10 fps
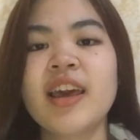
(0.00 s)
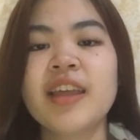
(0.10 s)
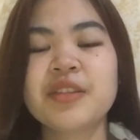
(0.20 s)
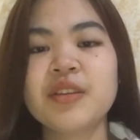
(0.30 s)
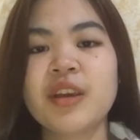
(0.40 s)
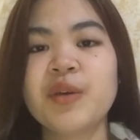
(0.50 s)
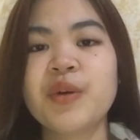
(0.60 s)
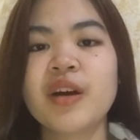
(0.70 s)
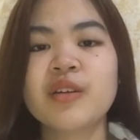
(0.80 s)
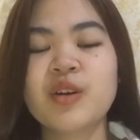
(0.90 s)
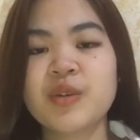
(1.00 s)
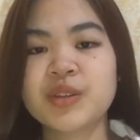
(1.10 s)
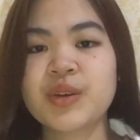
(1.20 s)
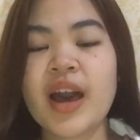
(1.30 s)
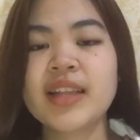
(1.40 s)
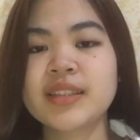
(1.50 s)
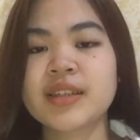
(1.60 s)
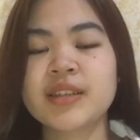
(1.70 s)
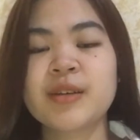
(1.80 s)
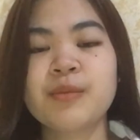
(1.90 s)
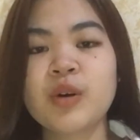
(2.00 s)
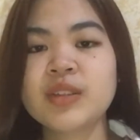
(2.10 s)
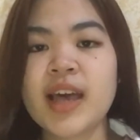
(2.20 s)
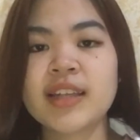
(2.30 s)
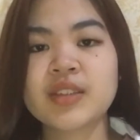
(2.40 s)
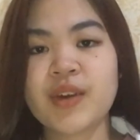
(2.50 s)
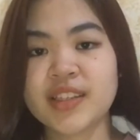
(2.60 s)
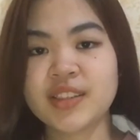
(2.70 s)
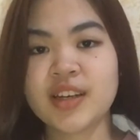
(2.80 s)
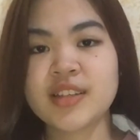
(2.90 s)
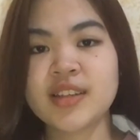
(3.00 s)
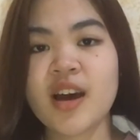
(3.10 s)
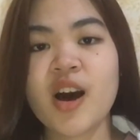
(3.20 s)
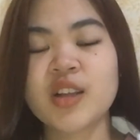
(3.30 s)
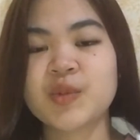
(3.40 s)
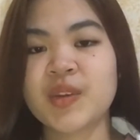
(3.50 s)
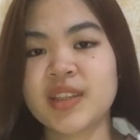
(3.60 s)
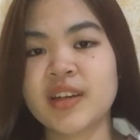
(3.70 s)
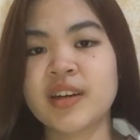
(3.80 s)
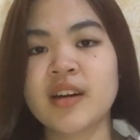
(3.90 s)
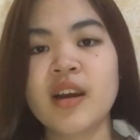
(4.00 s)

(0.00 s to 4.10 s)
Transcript: and today we are going to answer the most asked questions on Twitter.